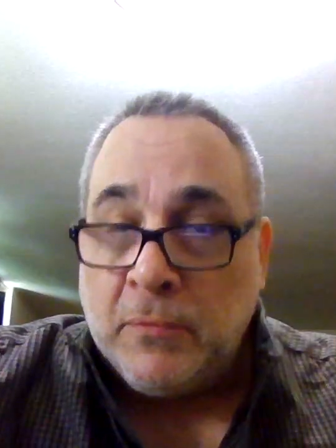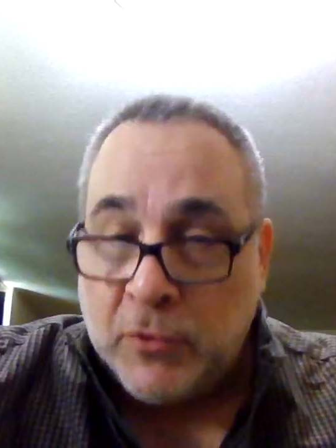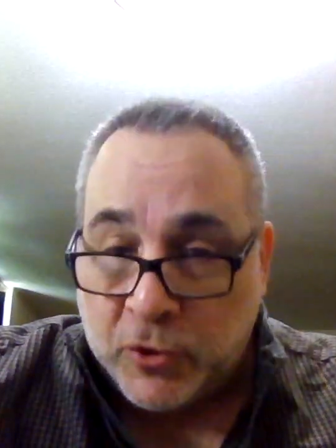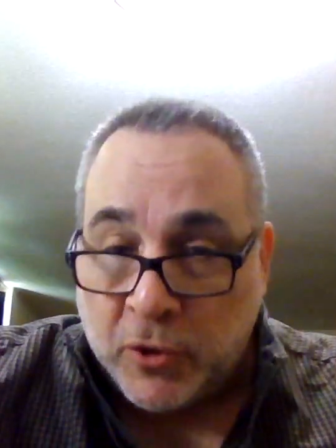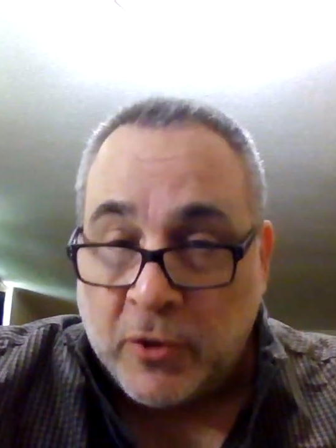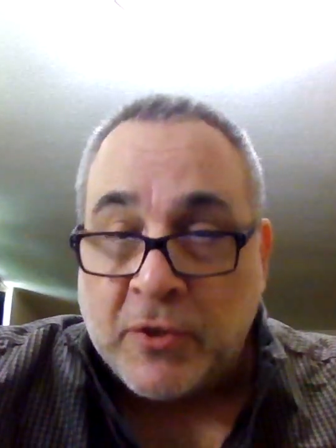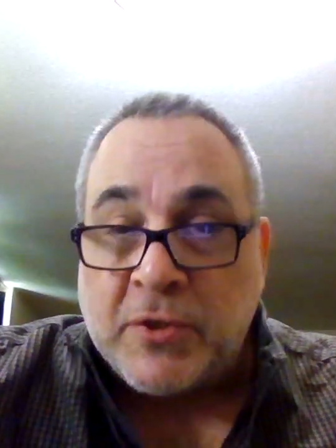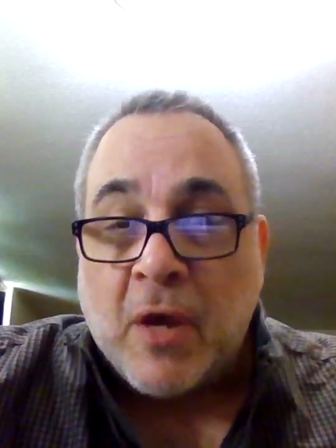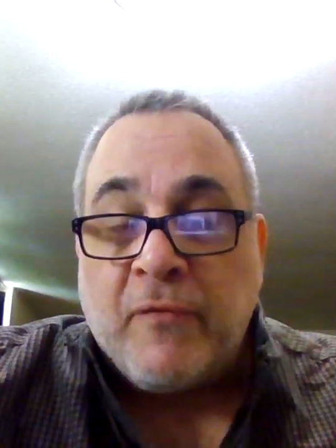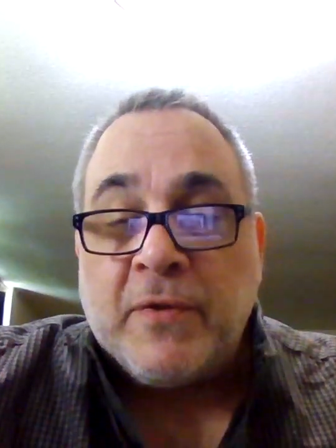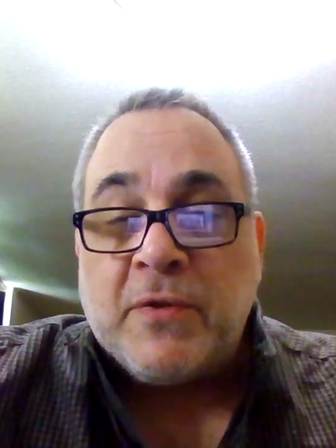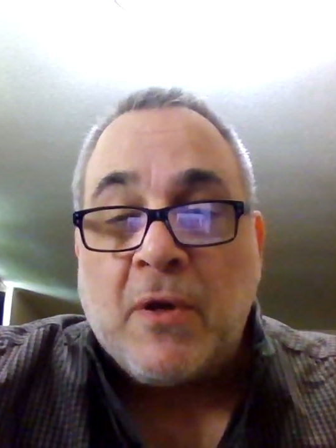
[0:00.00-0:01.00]
Turn
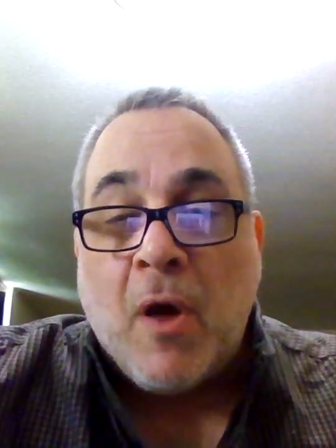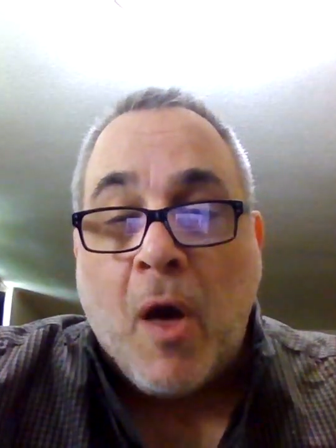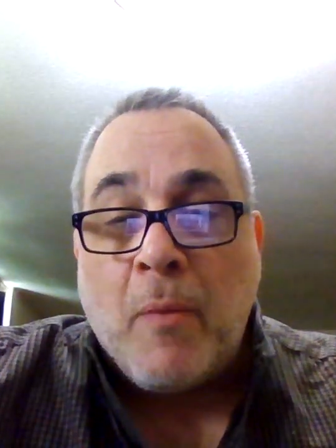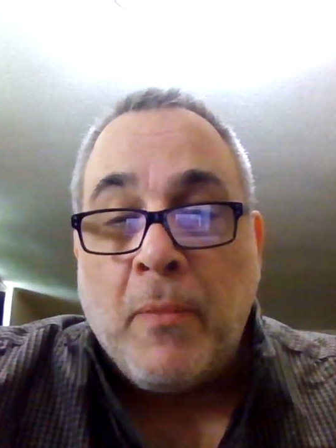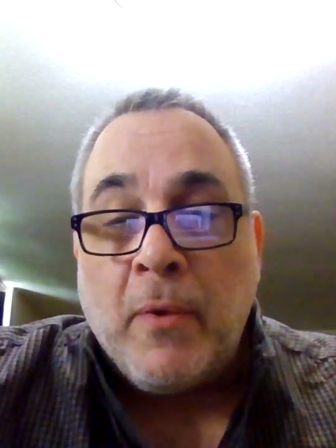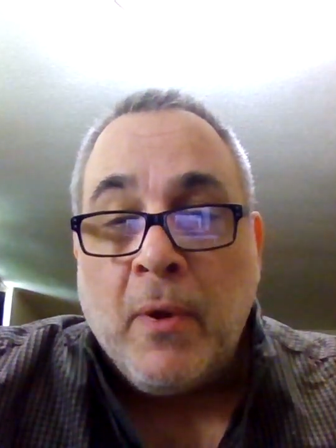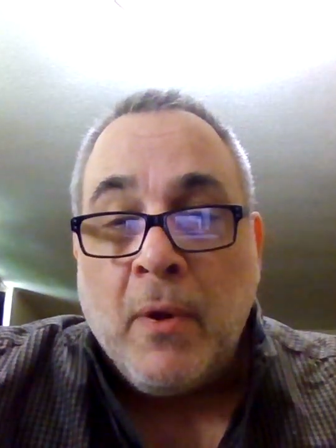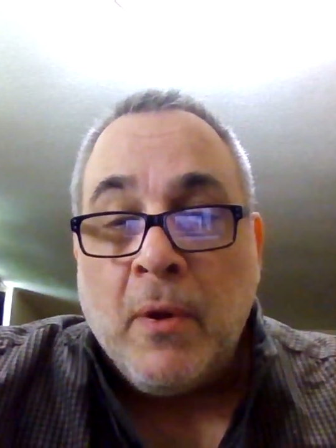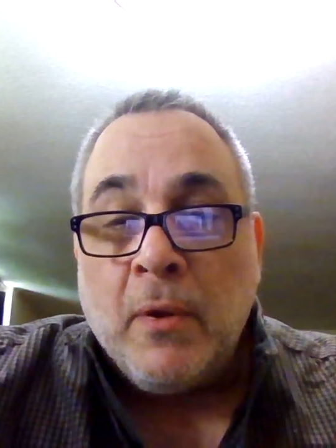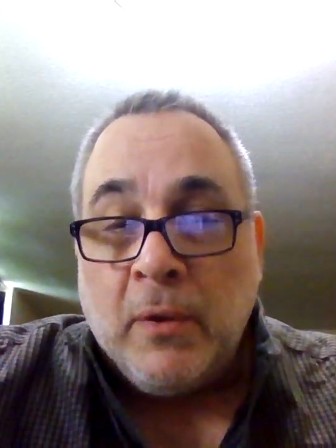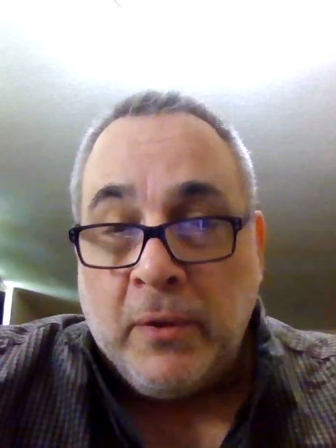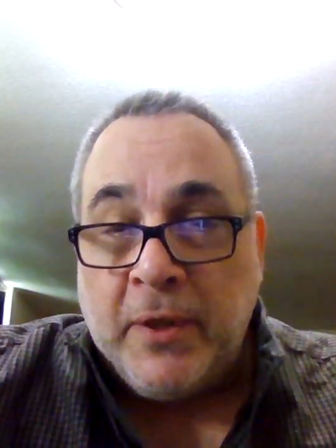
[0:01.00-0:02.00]
yourself into calm.
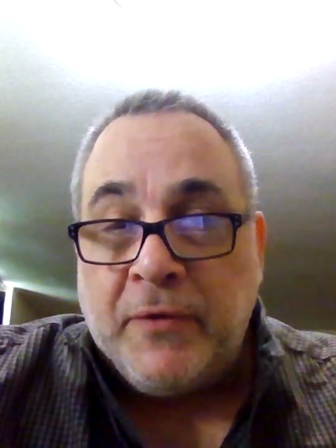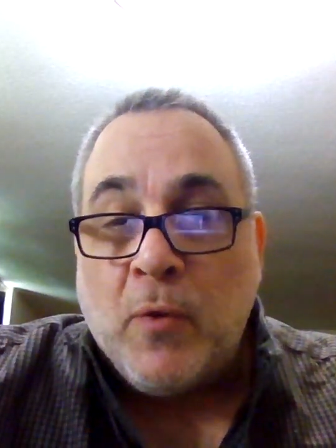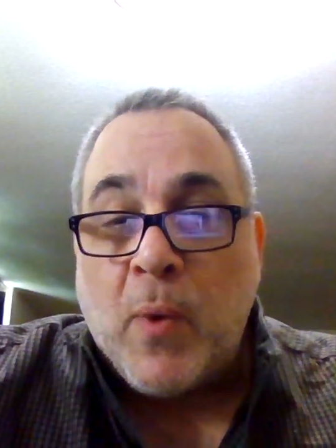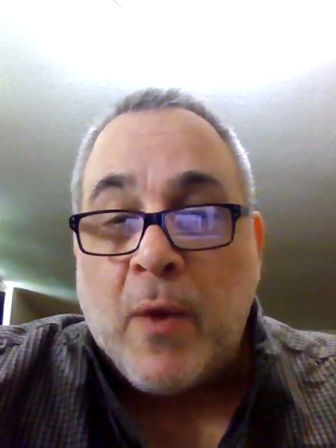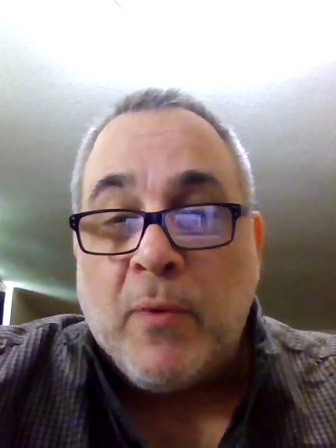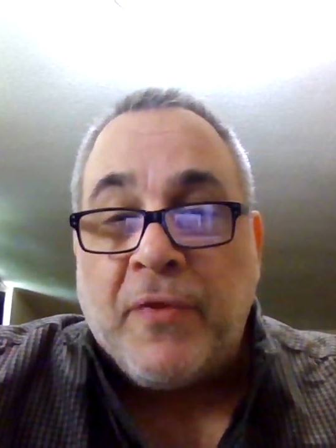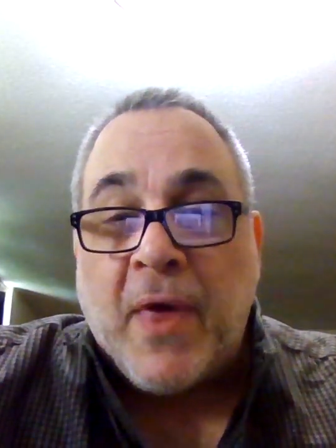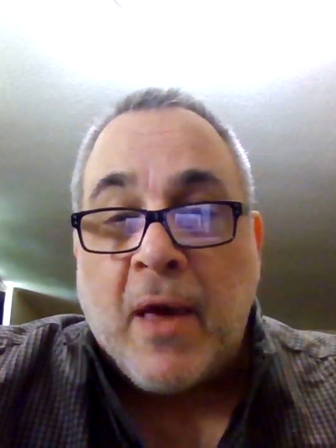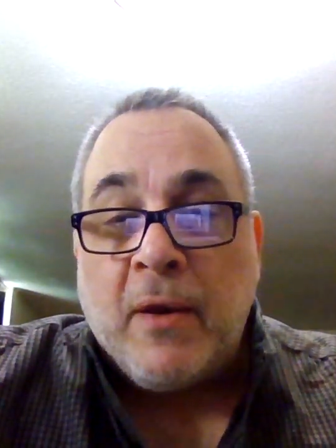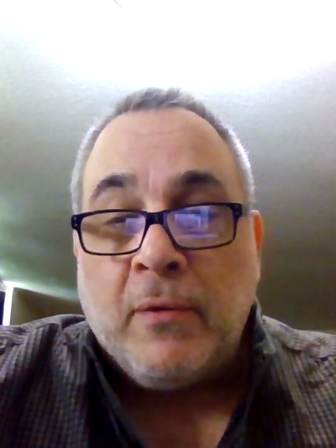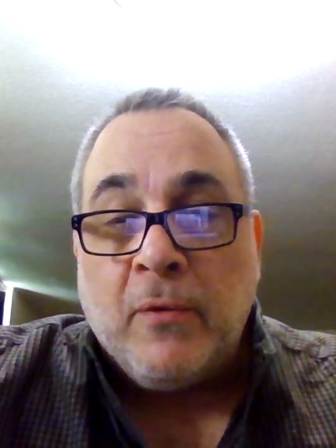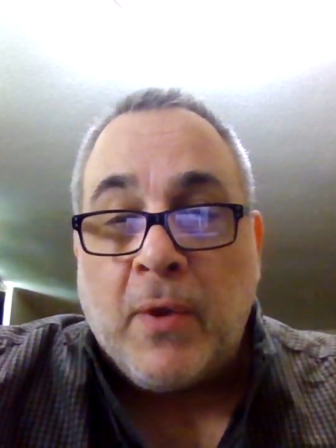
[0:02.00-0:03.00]
Lead the way with
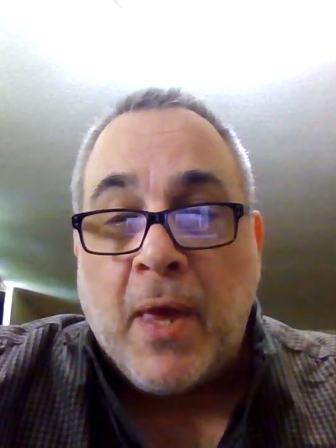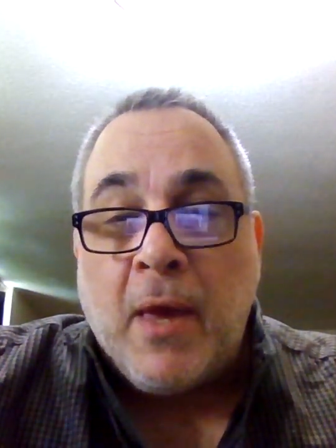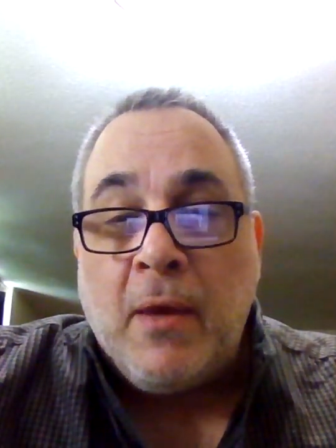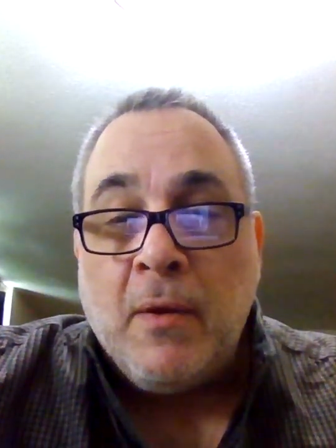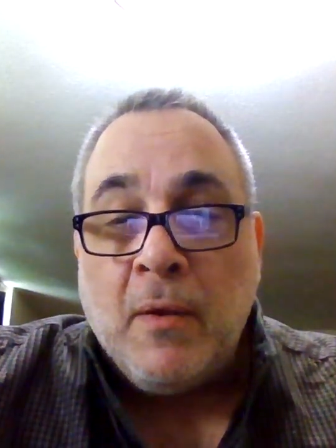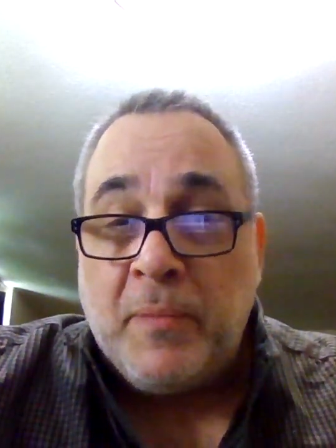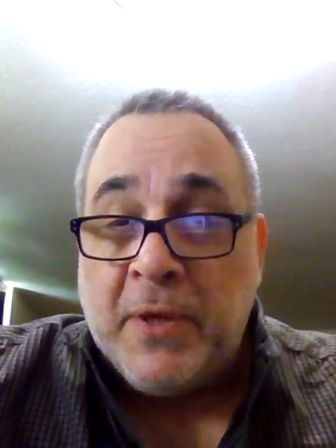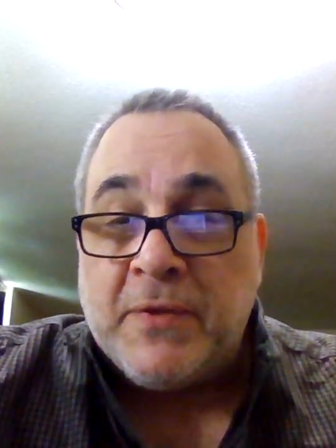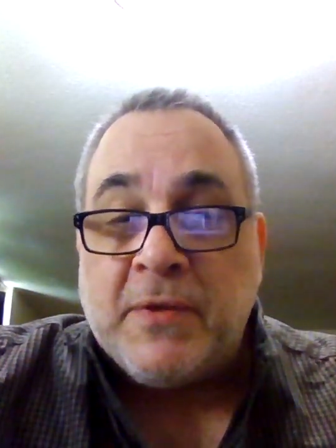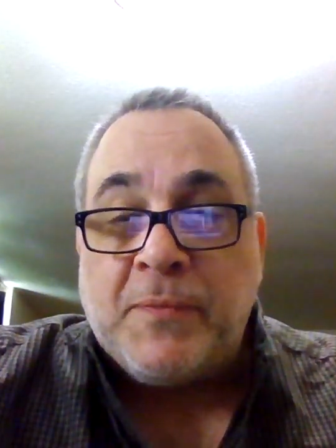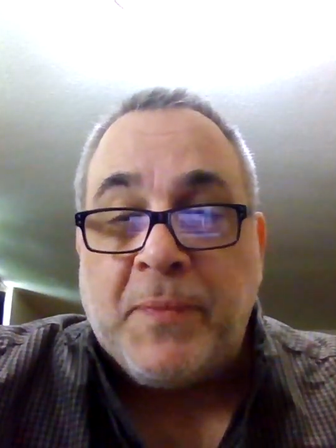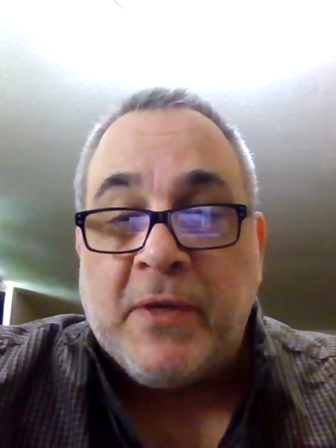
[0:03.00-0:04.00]
that, okay? Peace
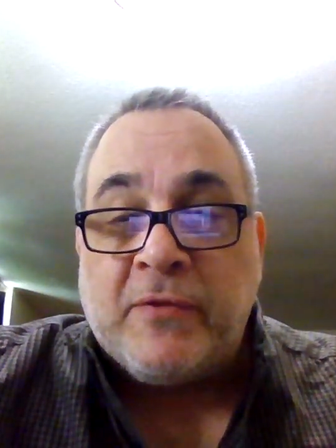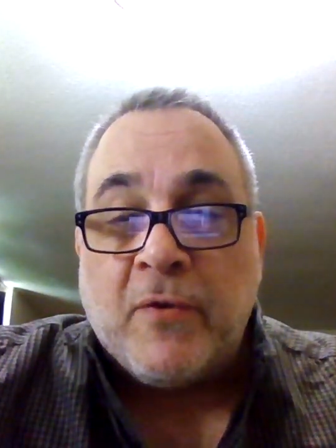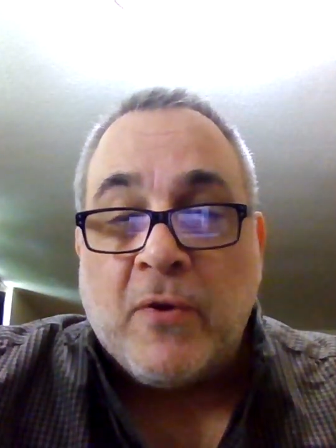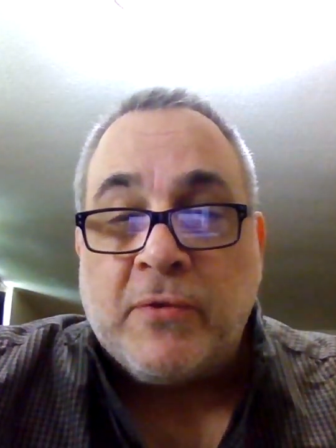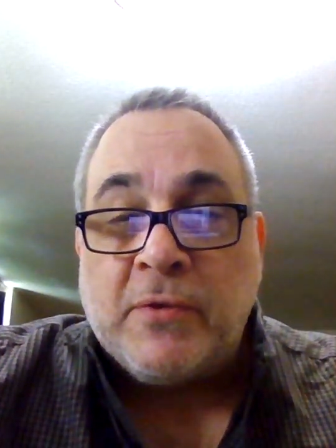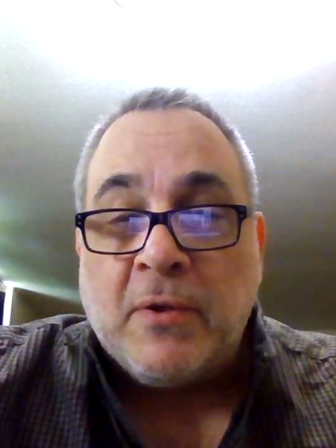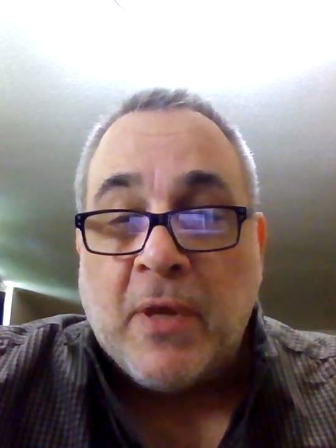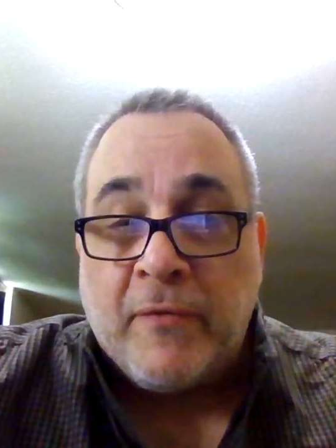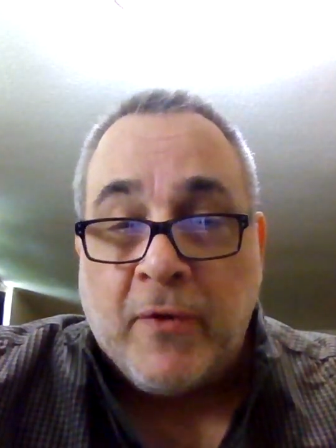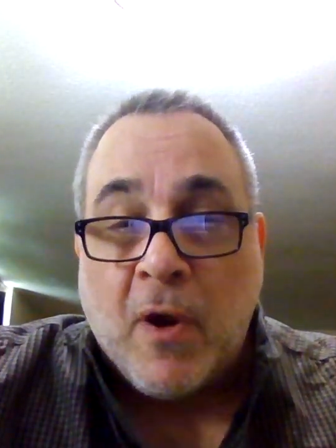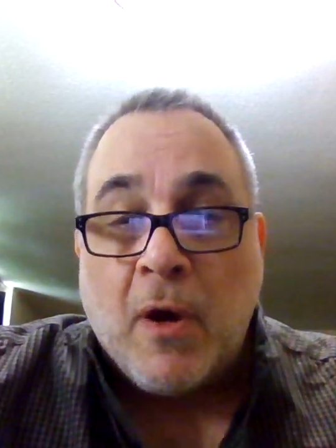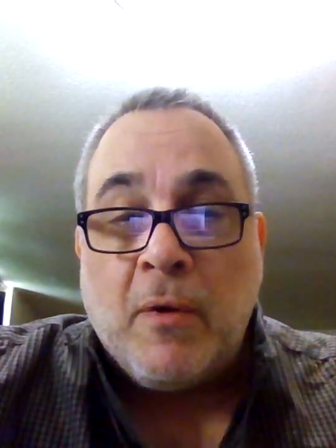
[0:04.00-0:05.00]
is peace, folks. Love
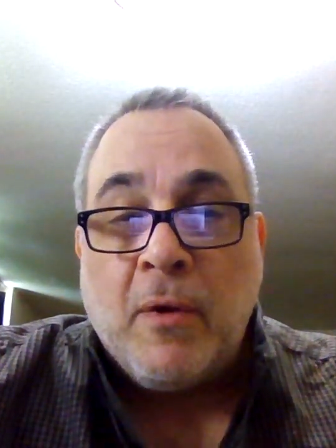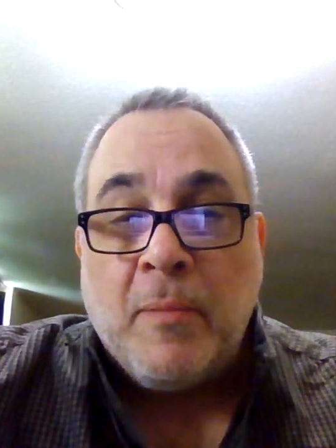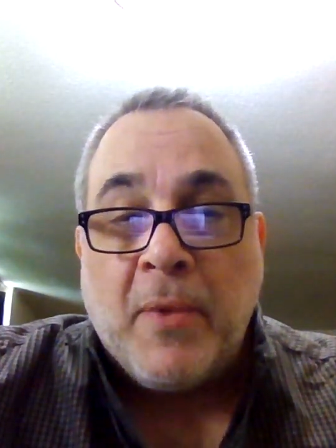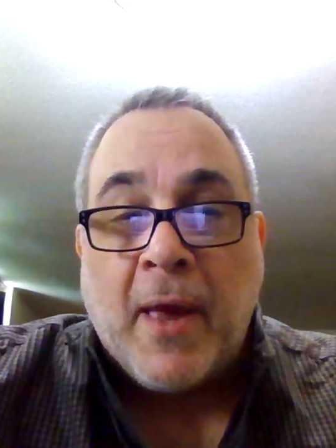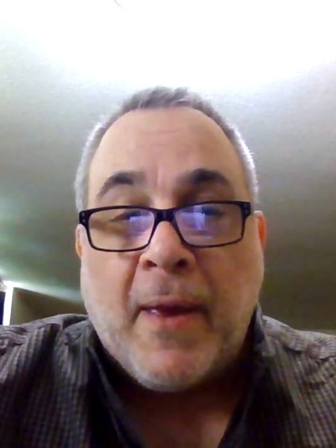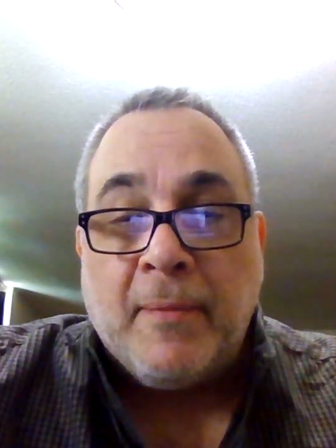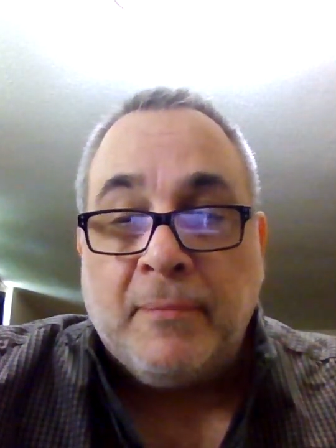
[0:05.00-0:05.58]
you all. Bye.